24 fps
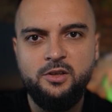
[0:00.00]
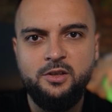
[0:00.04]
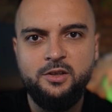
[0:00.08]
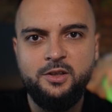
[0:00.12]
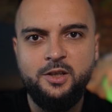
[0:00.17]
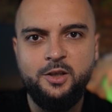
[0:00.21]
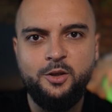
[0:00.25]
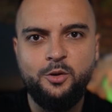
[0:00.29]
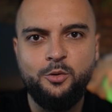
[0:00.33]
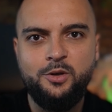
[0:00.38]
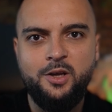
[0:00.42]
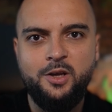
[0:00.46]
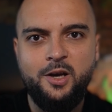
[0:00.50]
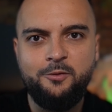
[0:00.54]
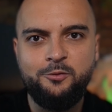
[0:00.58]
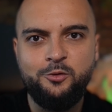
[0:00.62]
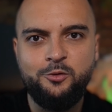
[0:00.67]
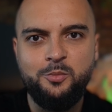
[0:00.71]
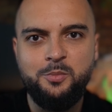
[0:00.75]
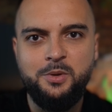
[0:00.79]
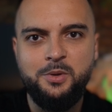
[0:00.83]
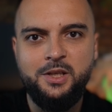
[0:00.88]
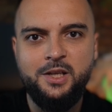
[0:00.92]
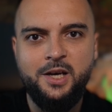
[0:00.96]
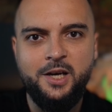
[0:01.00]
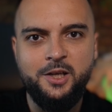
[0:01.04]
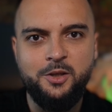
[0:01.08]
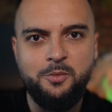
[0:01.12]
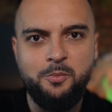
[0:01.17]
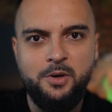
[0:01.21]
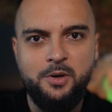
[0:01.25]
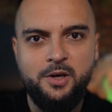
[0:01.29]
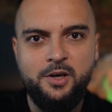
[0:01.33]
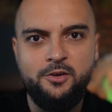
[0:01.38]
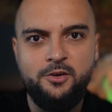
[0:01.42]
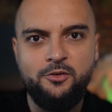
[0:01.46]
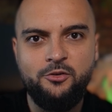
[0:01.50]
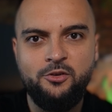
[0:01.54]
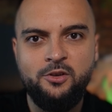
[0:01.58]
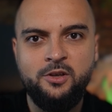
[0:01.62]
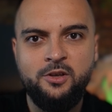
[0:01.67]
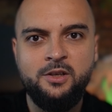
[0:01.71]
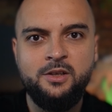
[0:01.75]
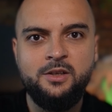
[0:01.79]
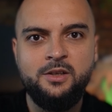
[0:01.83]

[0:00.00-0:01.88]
They don't have to be nightmares.